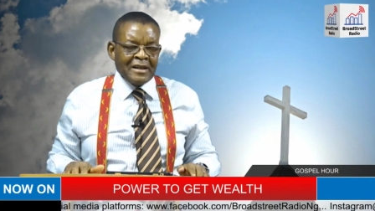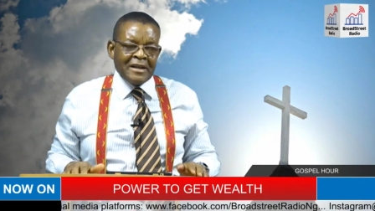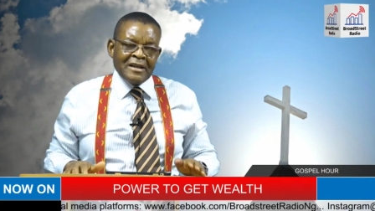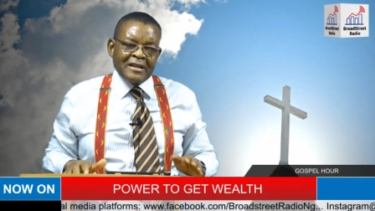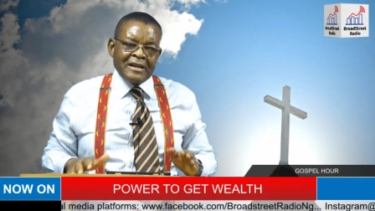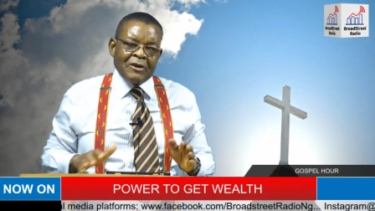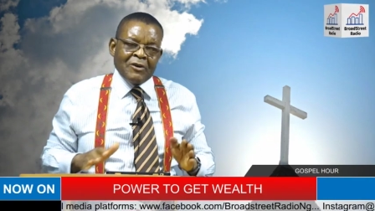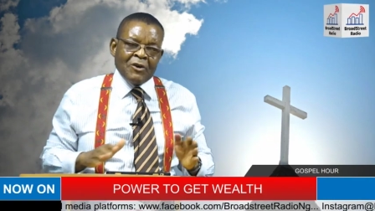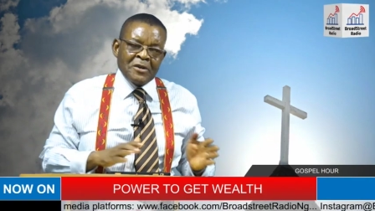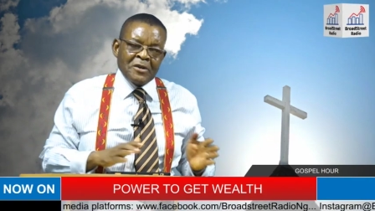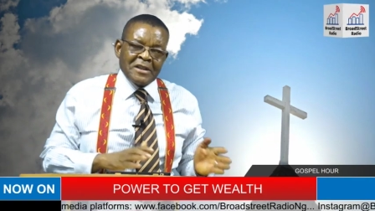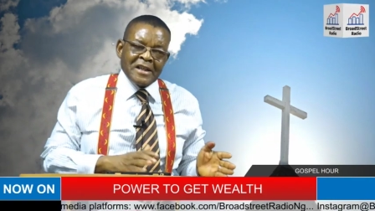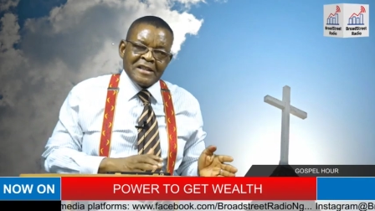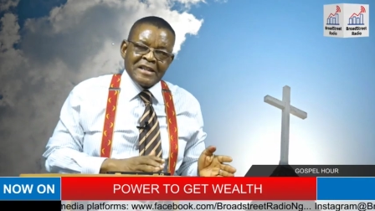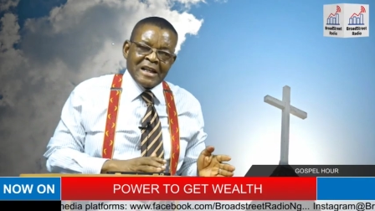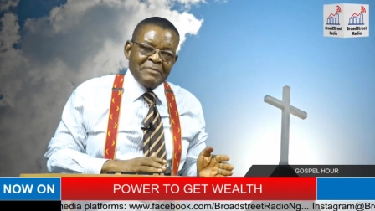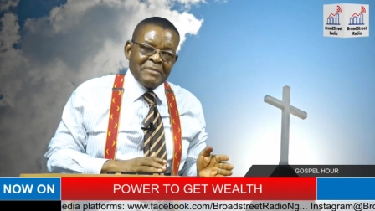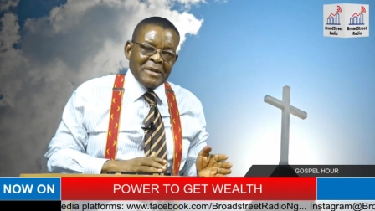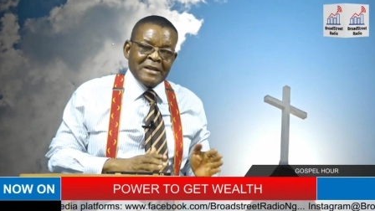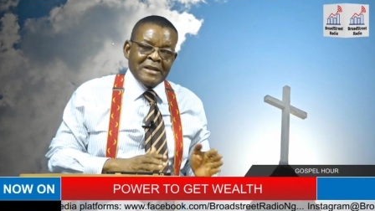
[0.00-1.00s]
The Old
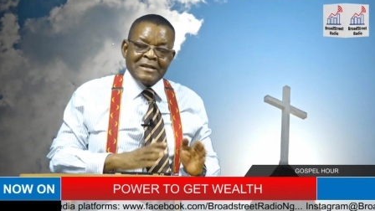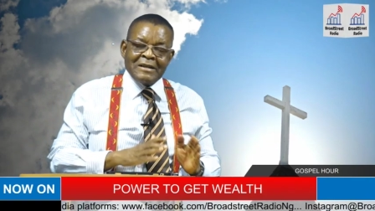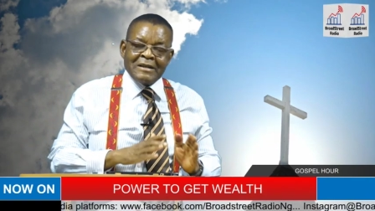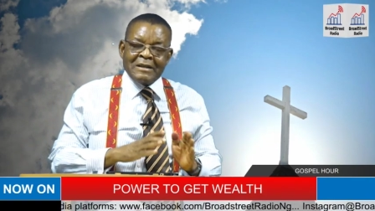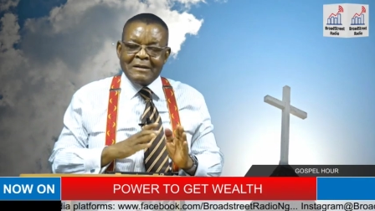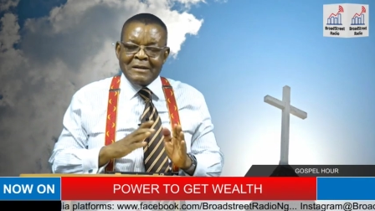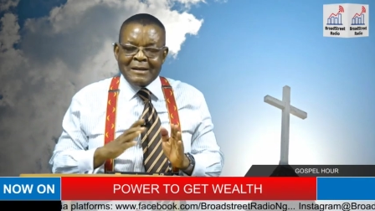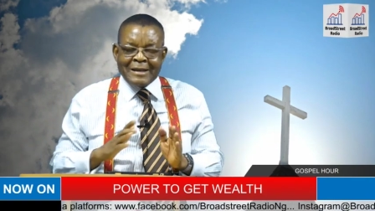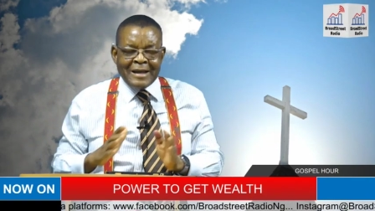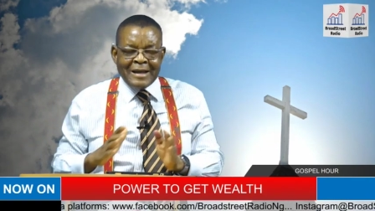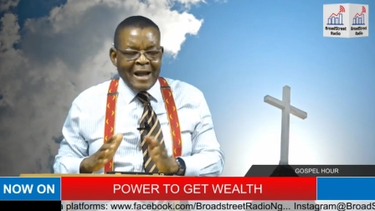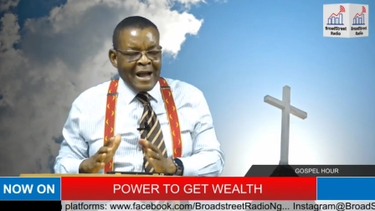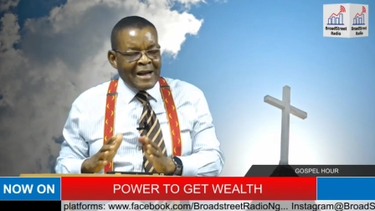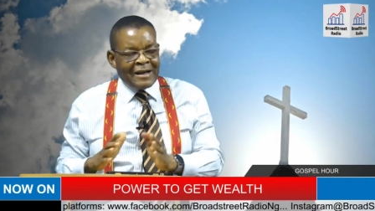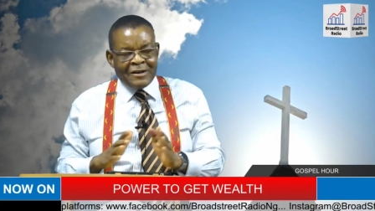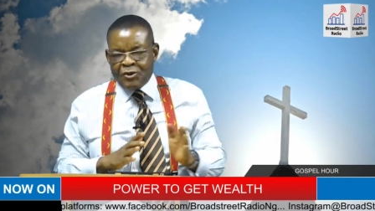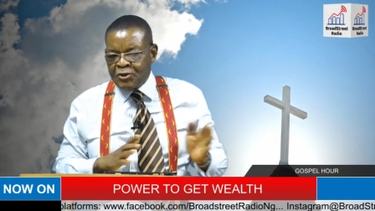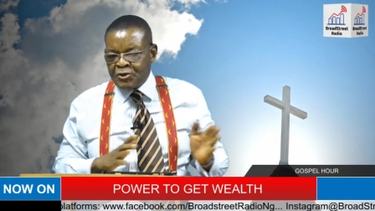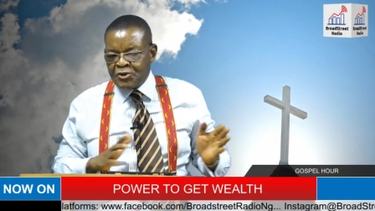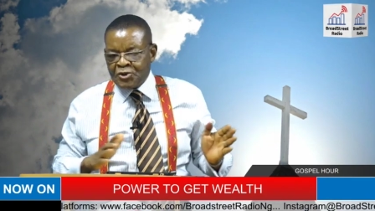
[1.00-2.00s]
Testament
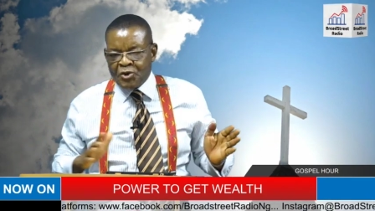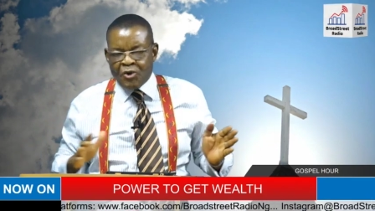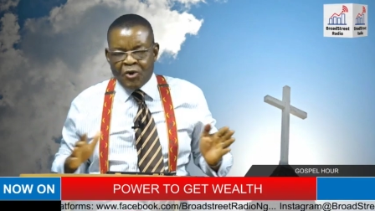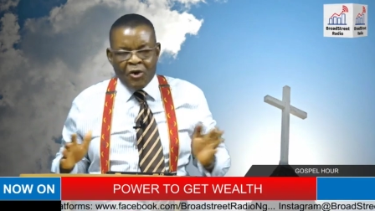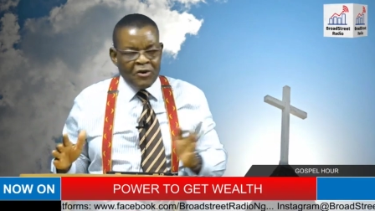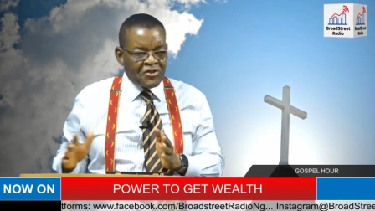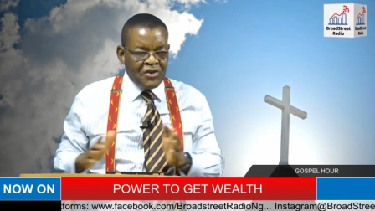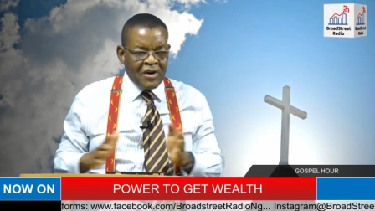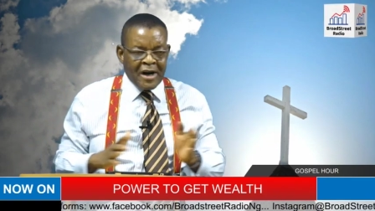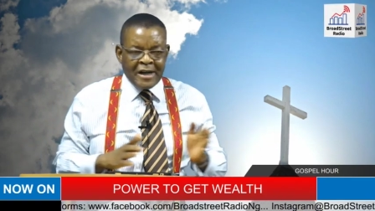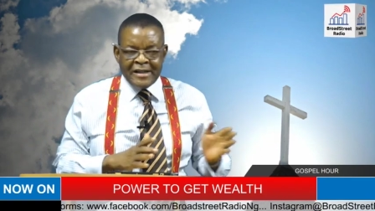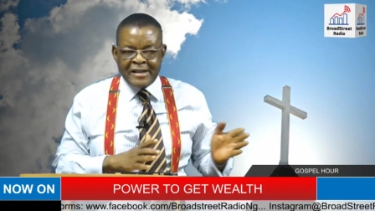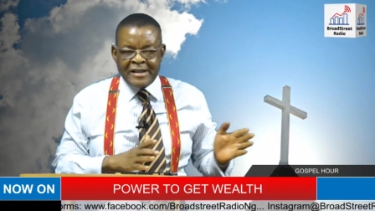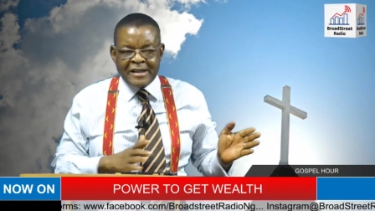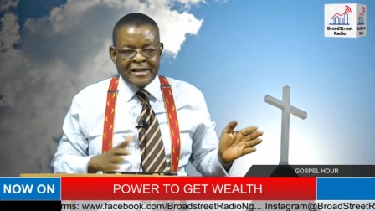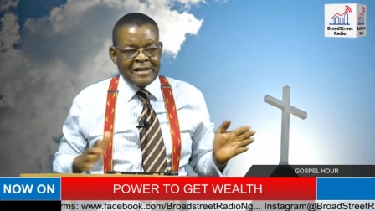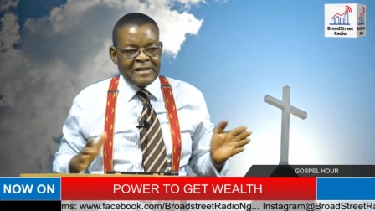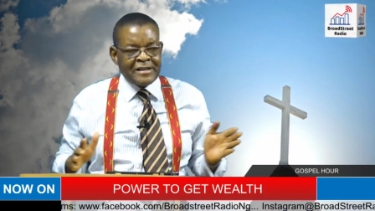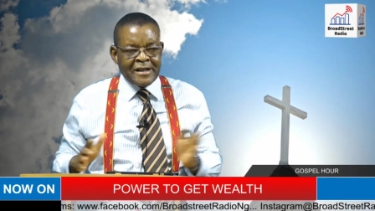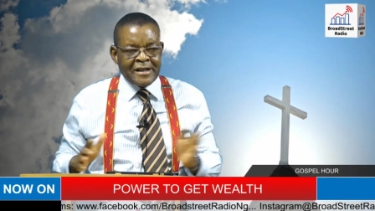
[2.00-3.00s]
cannot
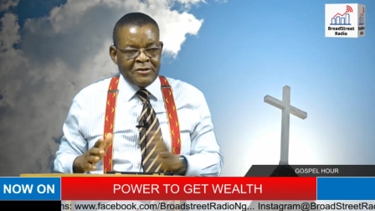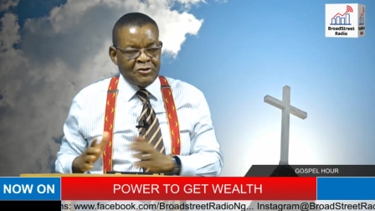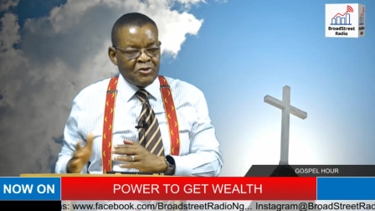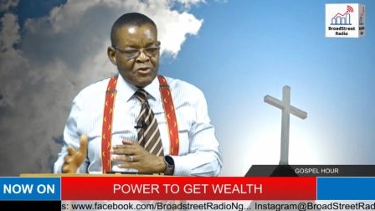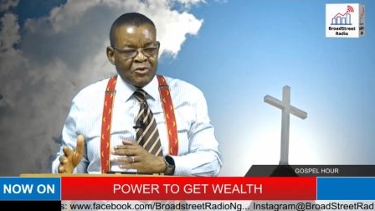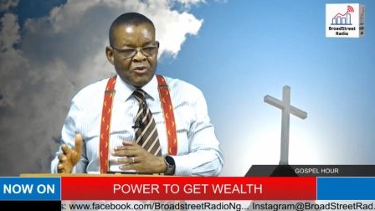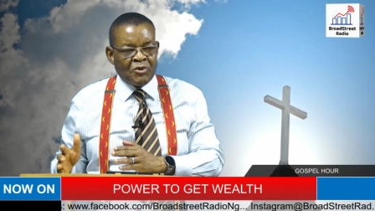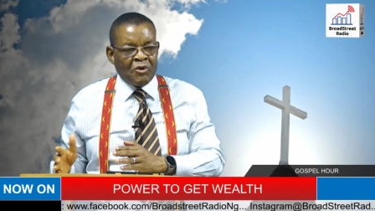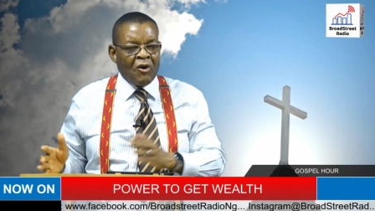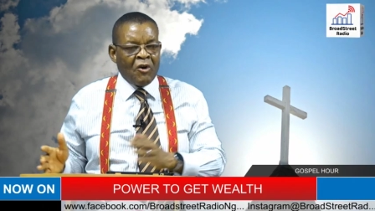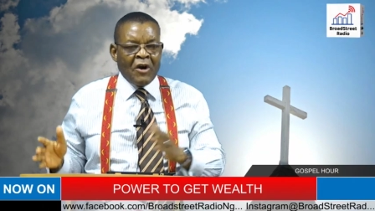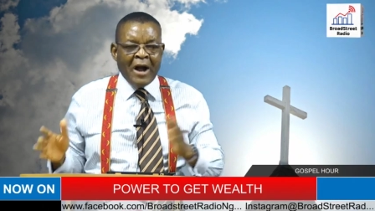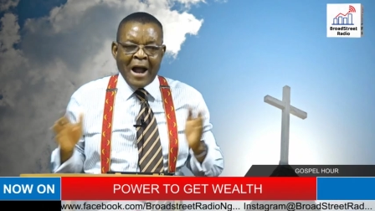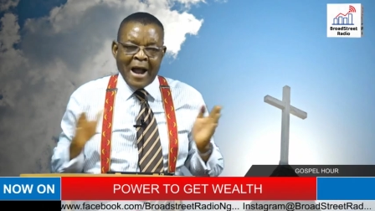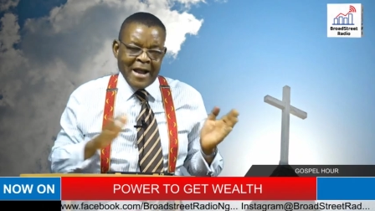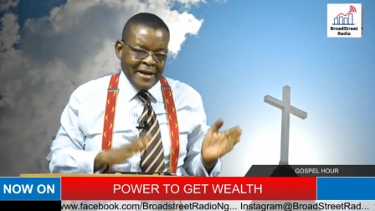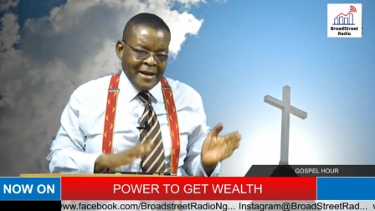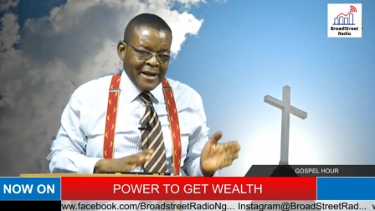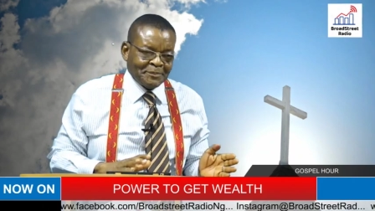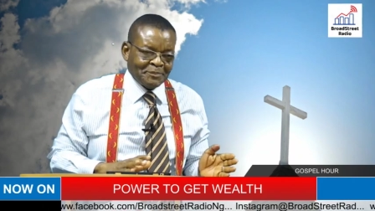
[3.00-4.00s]
contradict the New or either.